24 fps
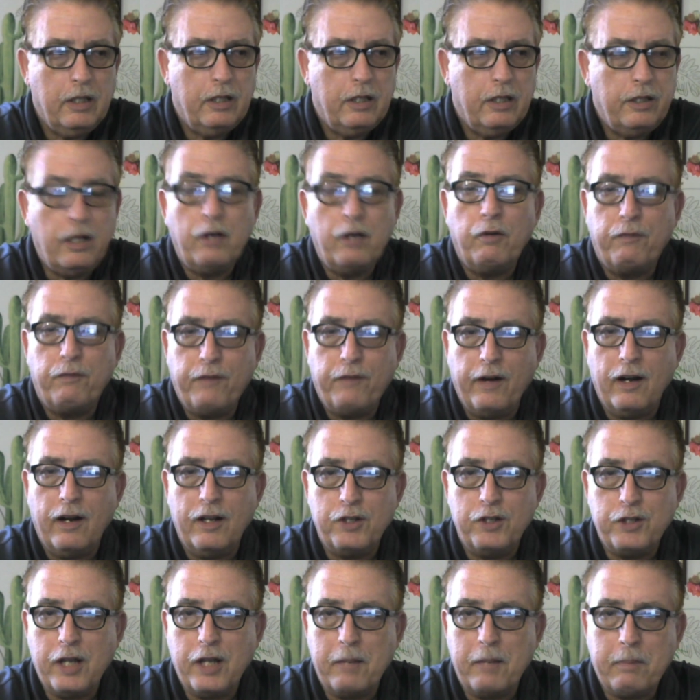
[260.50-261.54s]
Not a
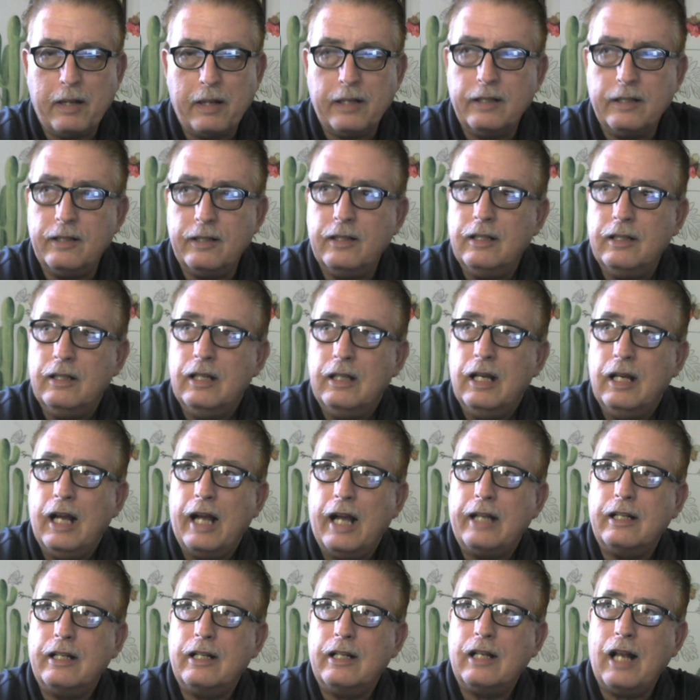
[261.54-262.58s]
fairly shape.
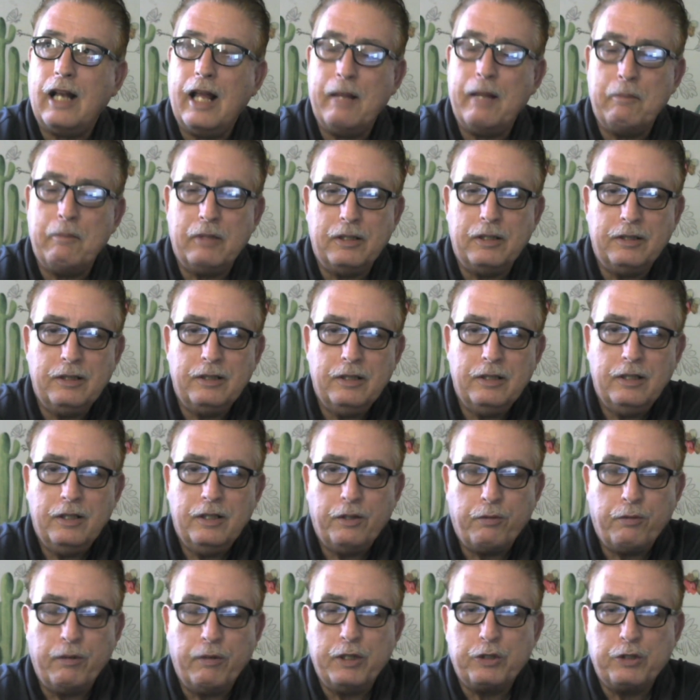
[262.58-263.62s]
I could climb a
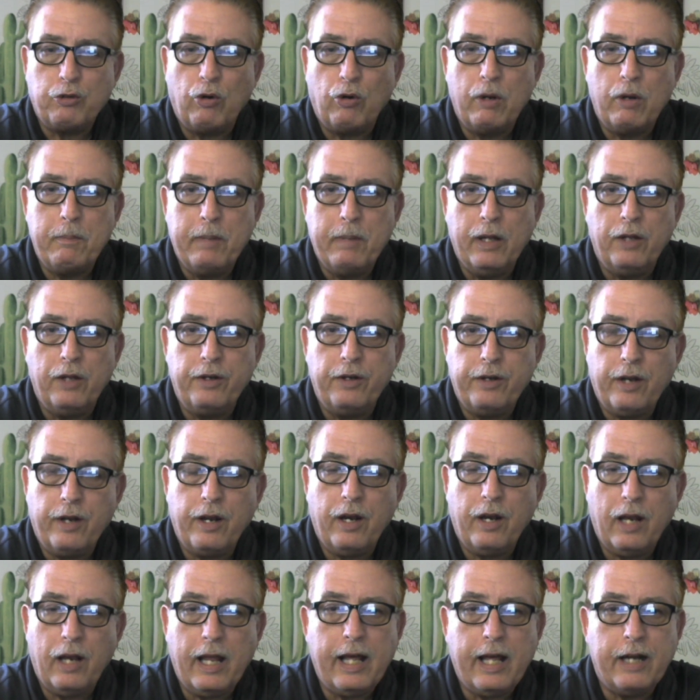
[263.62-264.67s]
3-story building
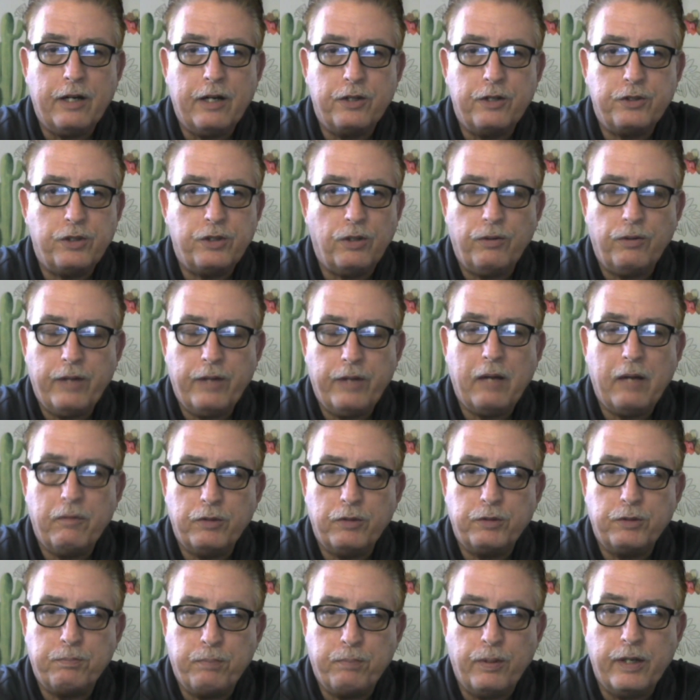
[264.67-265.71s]
on a ladder, so that
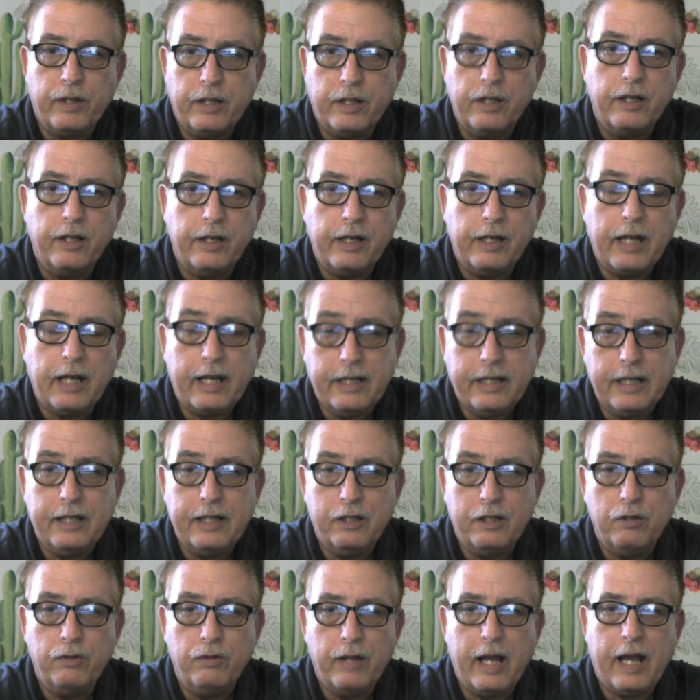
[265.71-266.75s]
was pretty good, and I
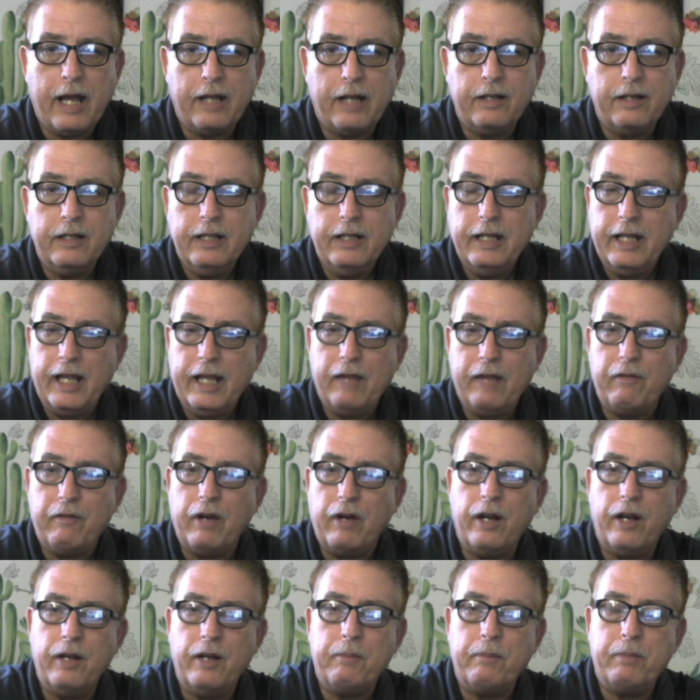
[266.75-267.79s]
did do that even
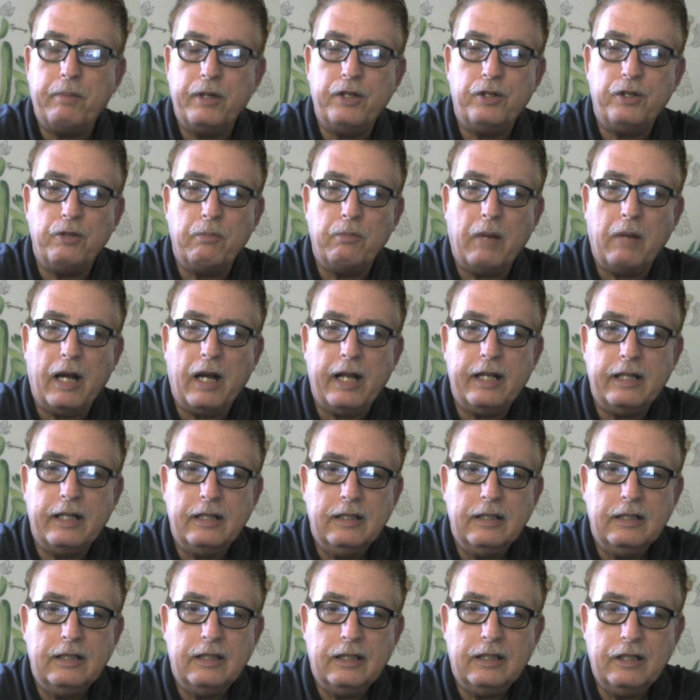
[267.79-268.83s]
on up into my,
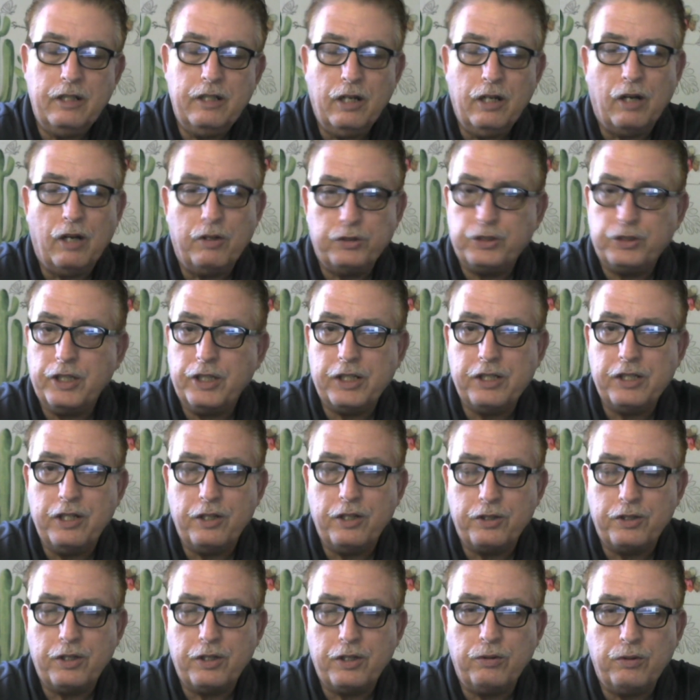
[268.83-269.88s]
I was 60
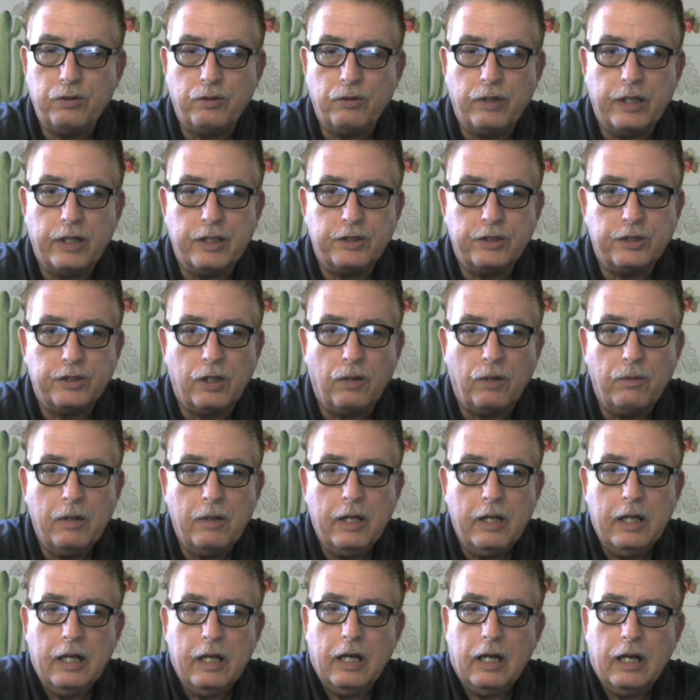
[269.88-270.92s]
years old doing it. So
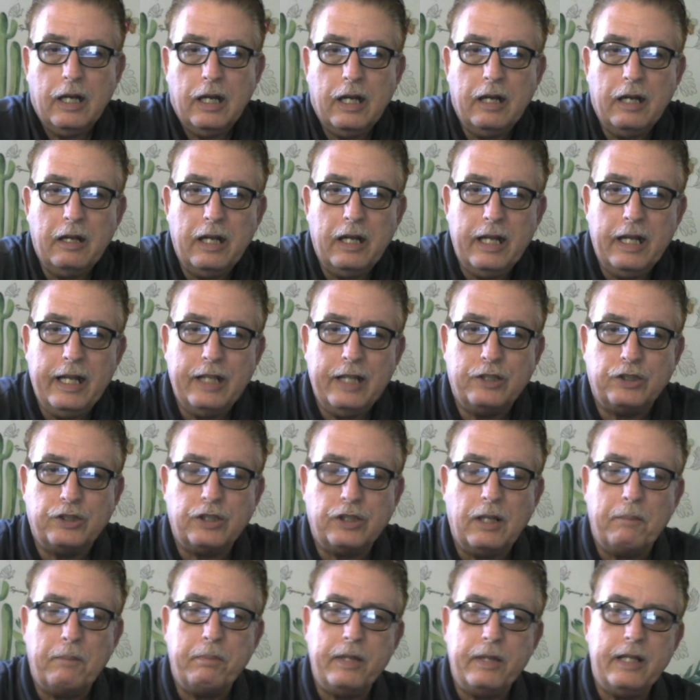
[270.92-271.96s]
it's
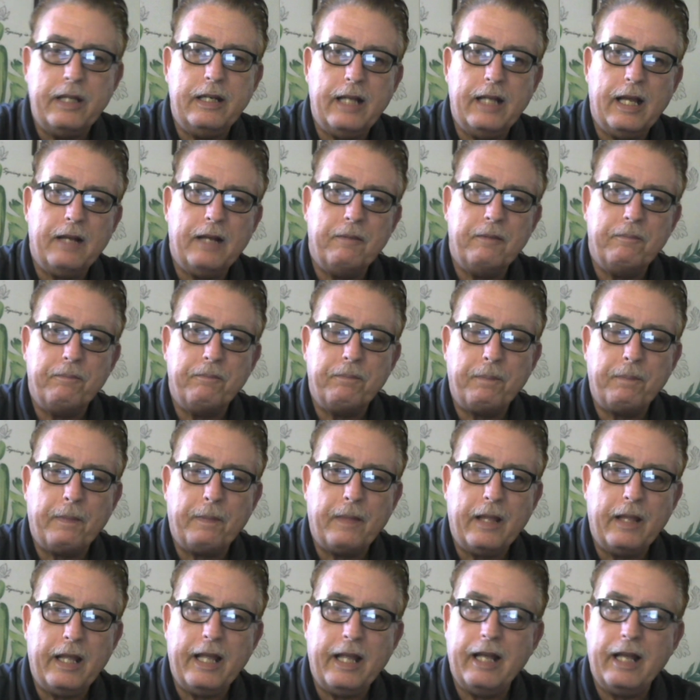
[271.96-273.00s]
something that,
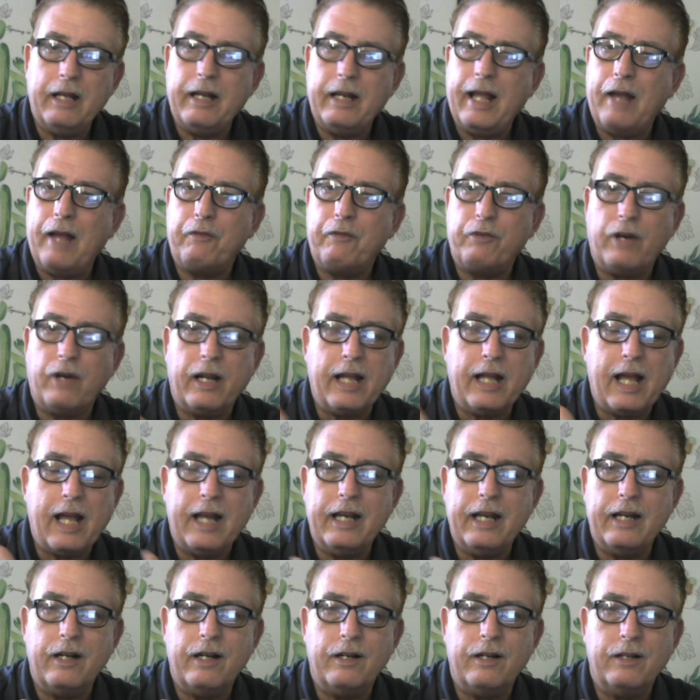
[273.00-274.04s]
and after I got
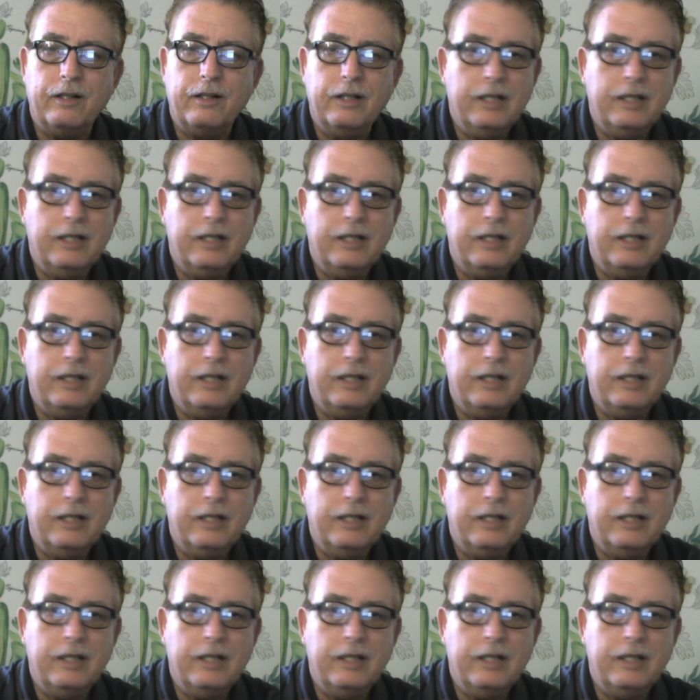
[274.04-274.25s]
here,